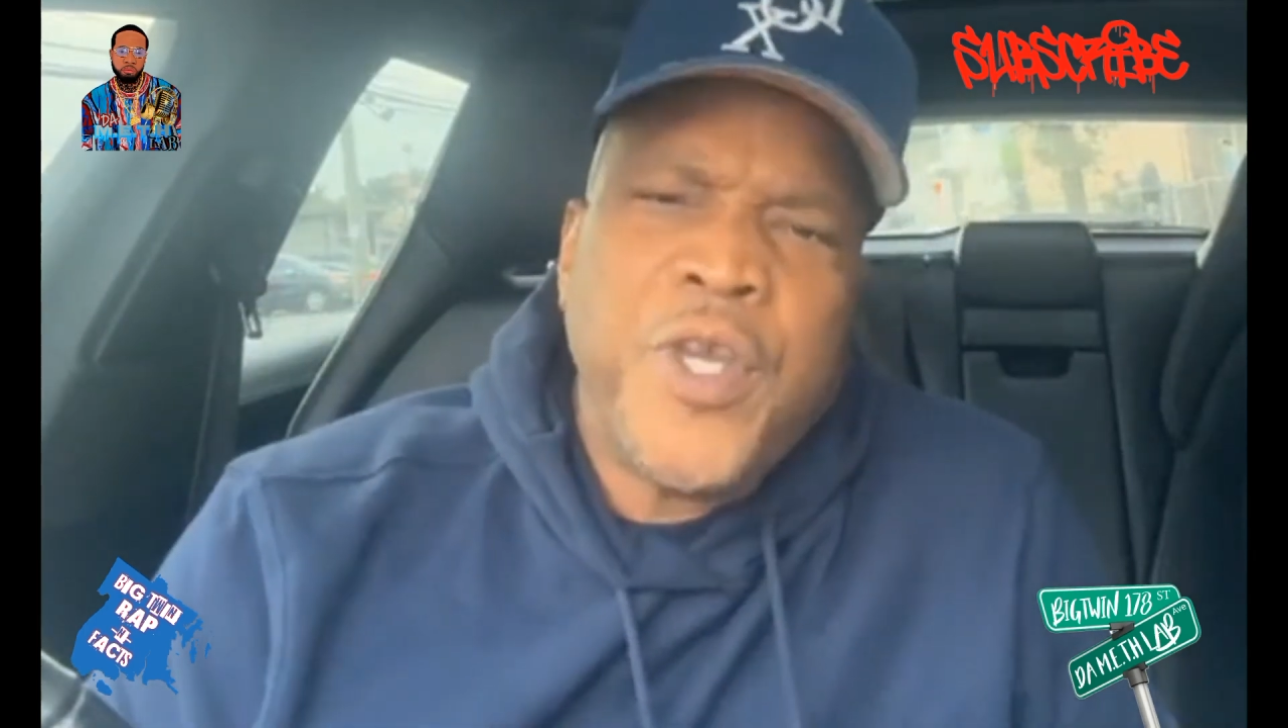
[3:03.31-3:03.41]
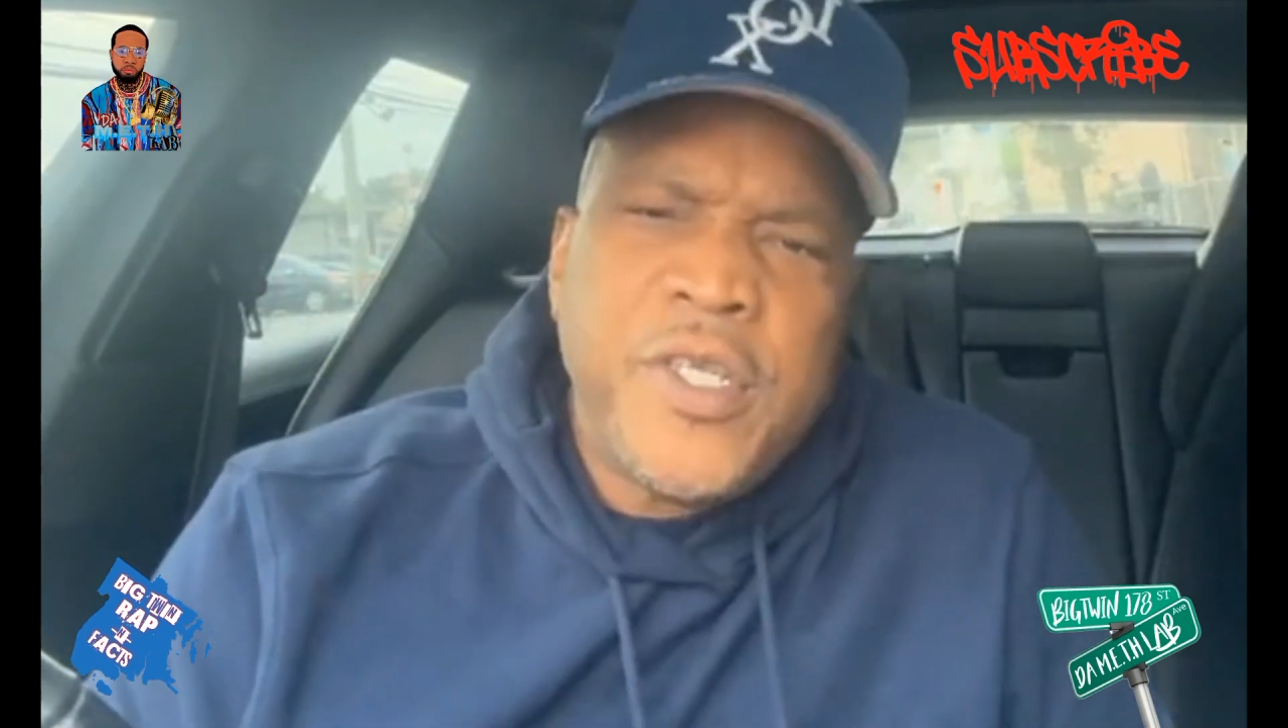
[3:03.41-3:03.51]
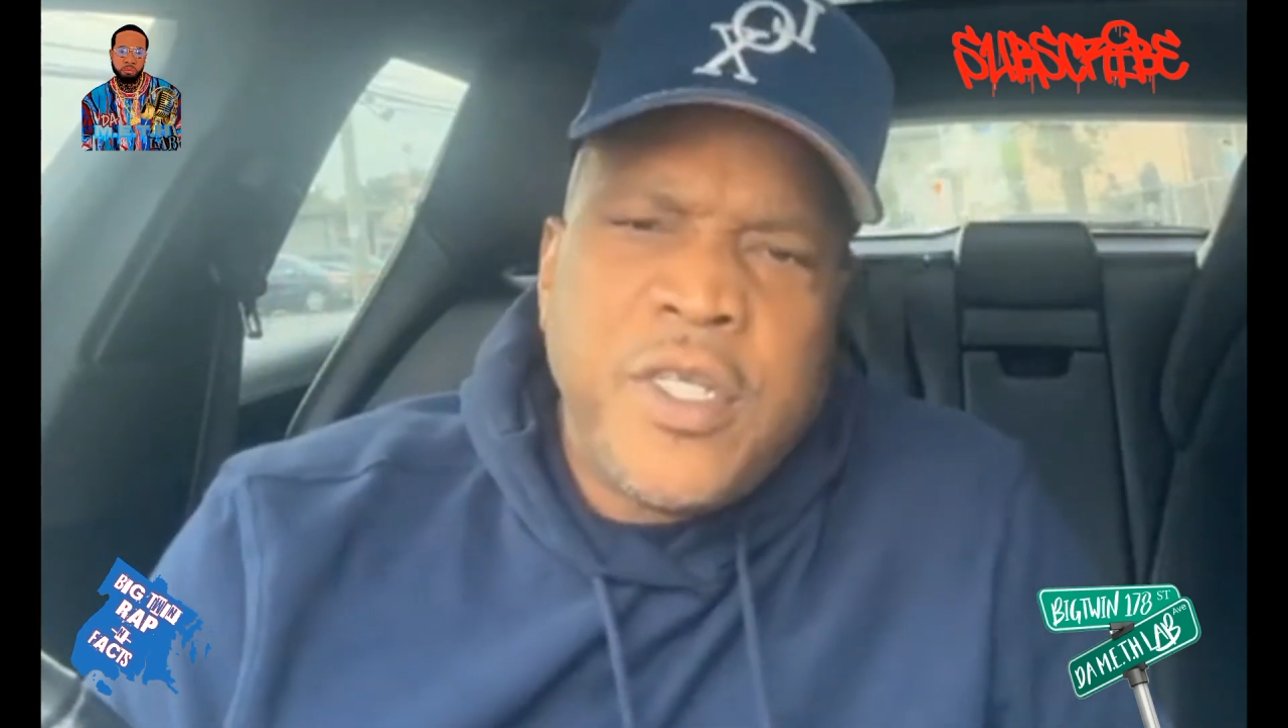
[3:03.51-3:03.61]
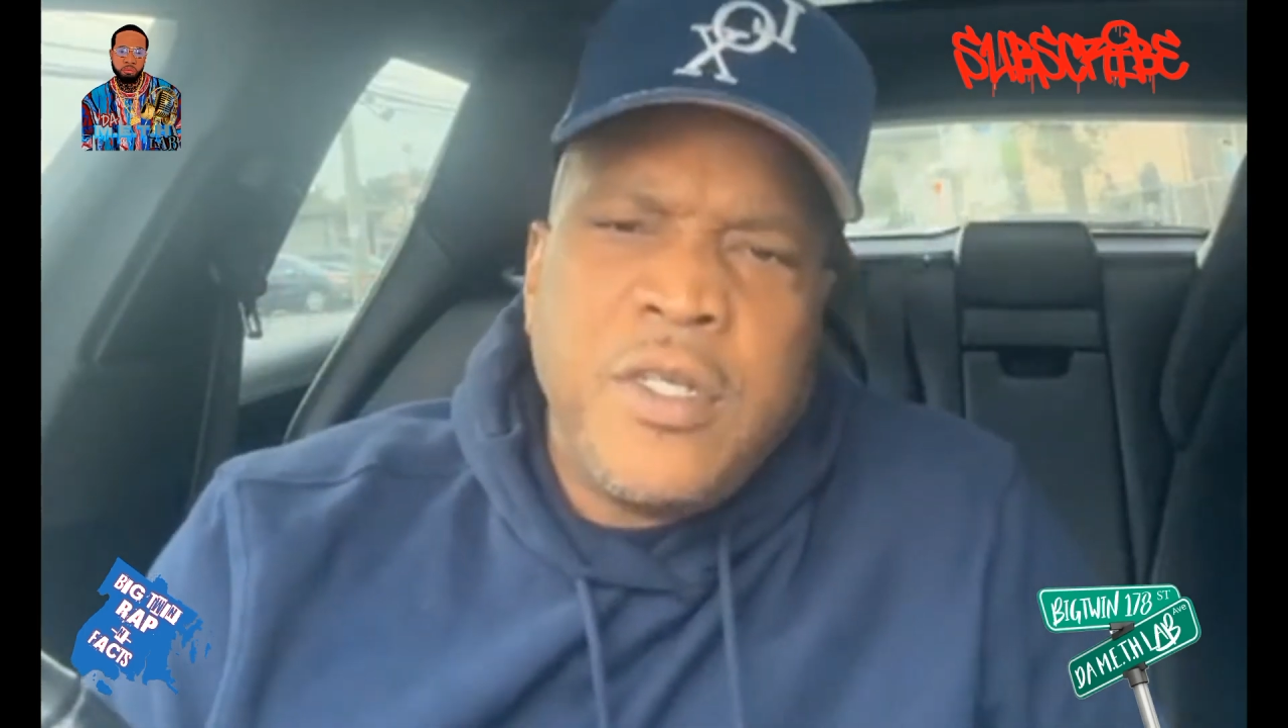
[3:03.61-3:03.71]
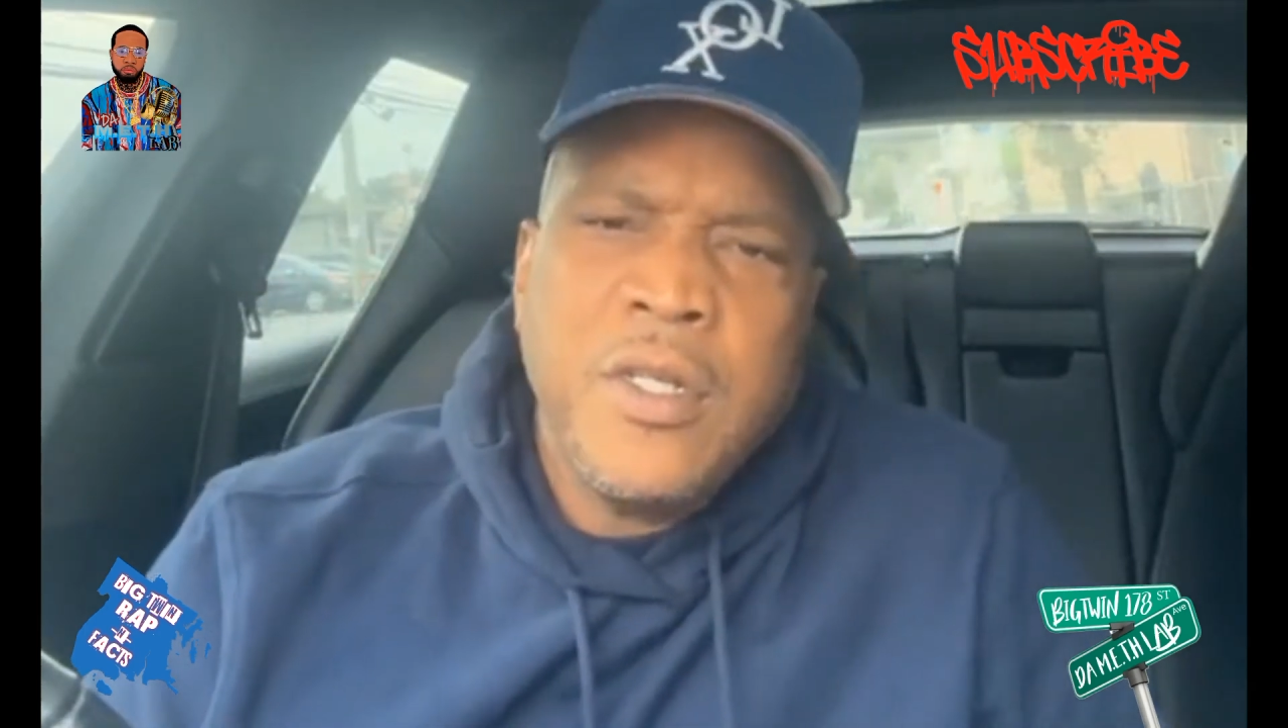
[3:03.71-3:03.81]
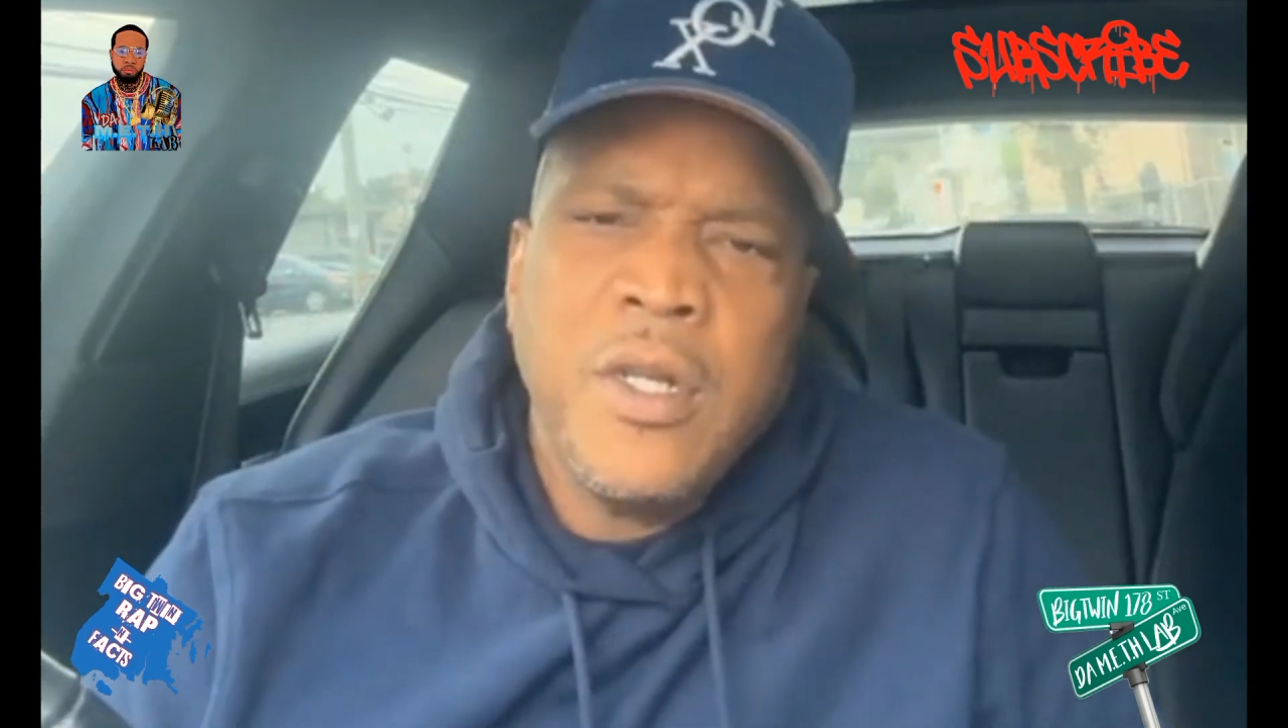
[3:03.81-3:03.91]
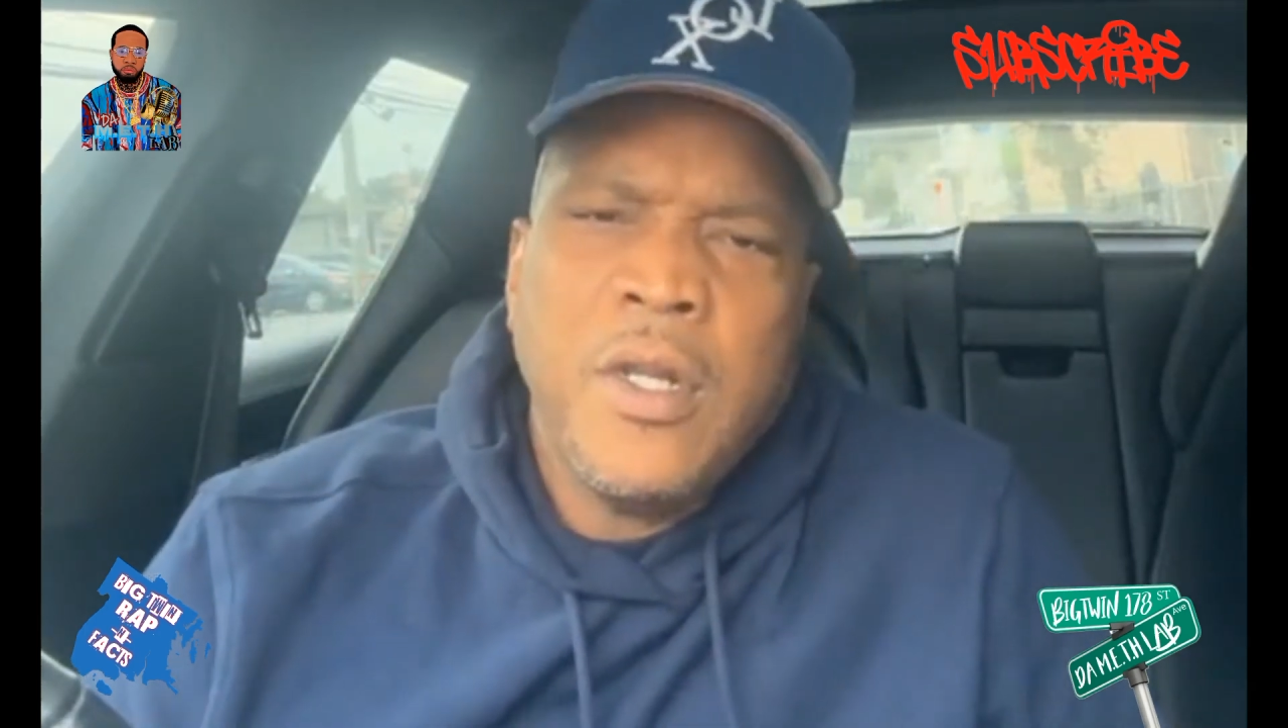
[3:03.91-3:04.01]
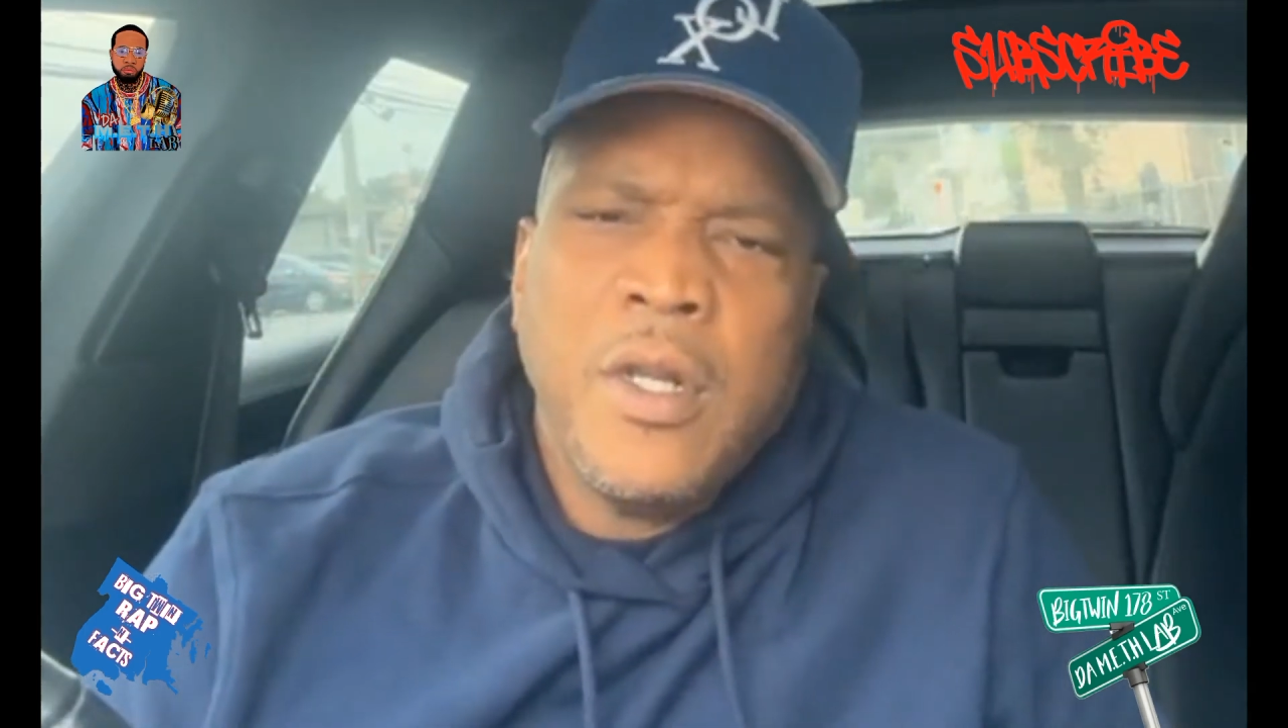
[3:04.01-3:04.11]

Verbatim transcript: reason